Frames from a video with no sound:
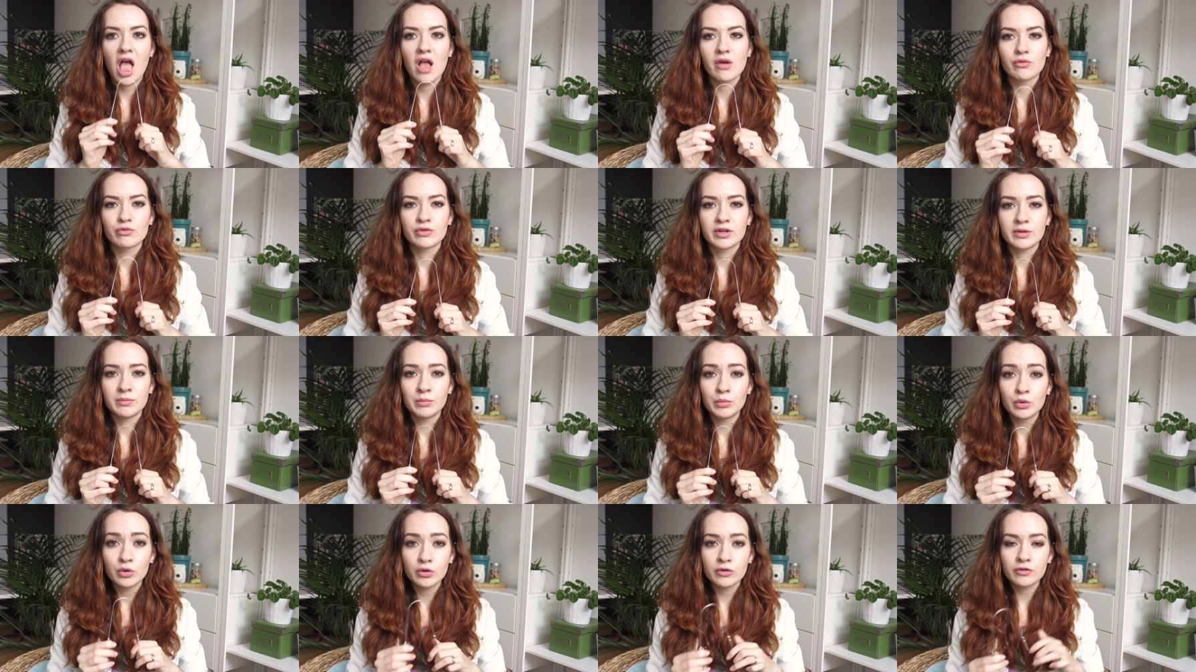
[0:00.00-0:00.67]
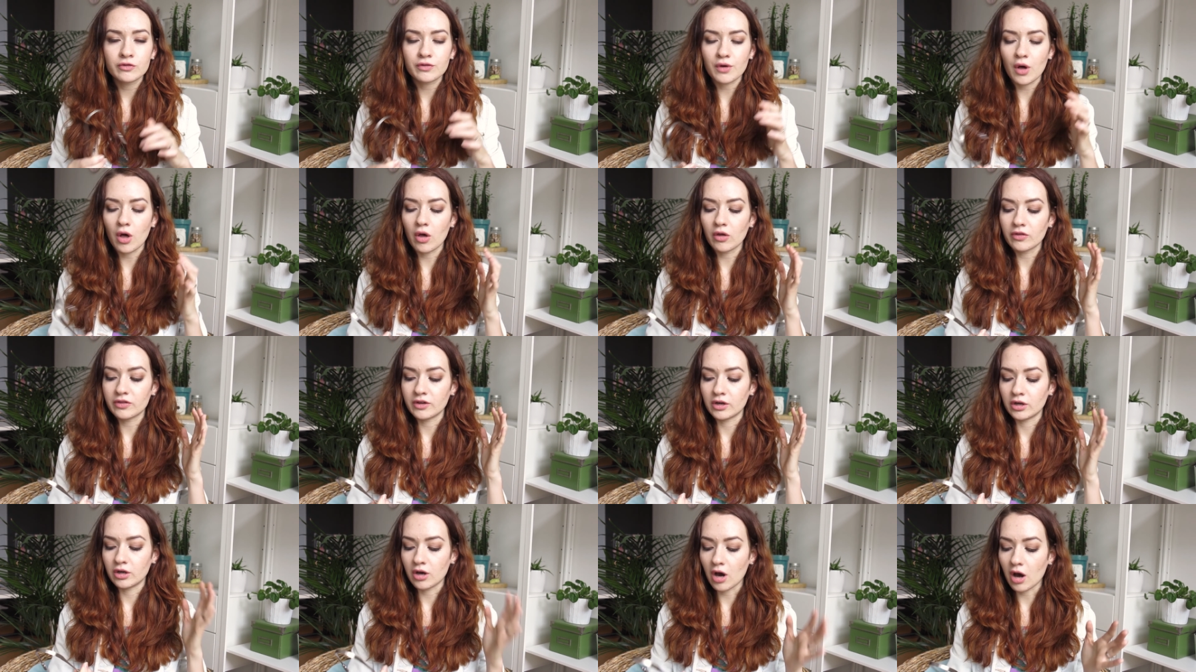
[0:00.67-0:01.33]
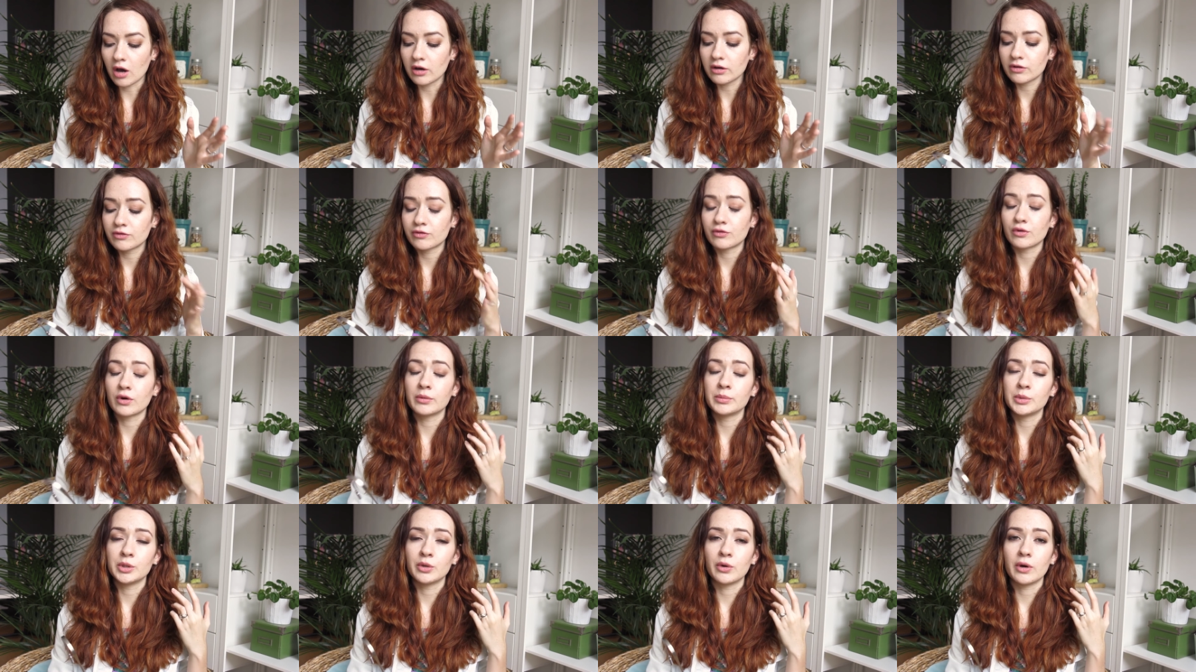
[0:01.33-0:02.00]
remove all the gunk
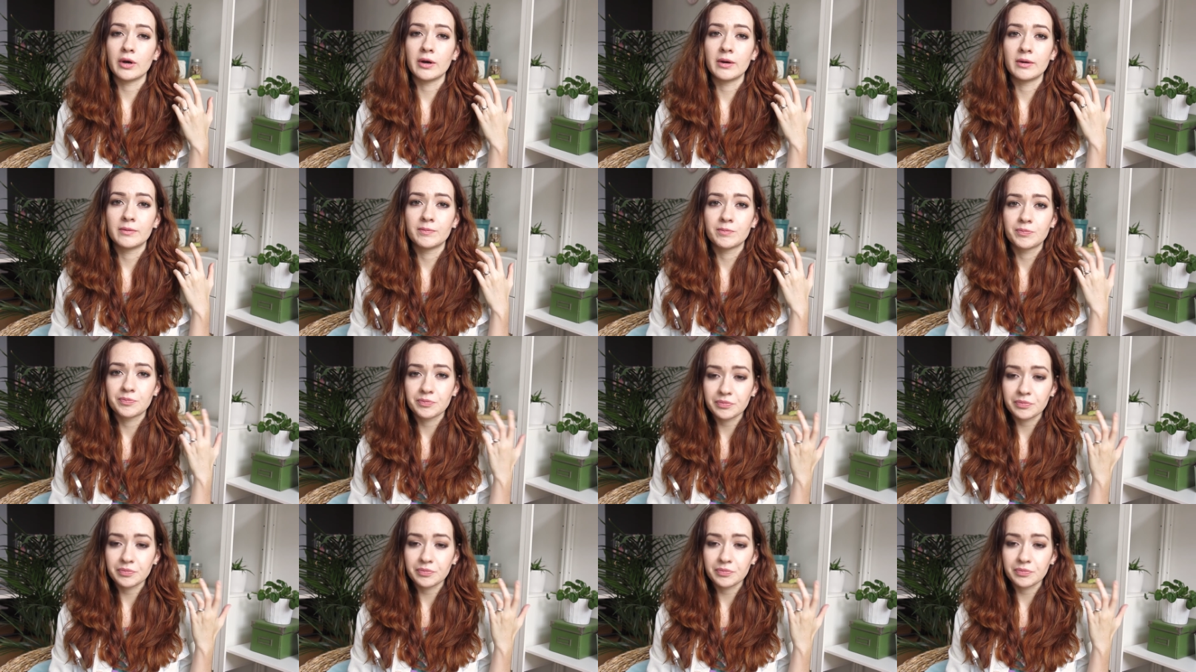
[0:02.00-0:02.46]
from your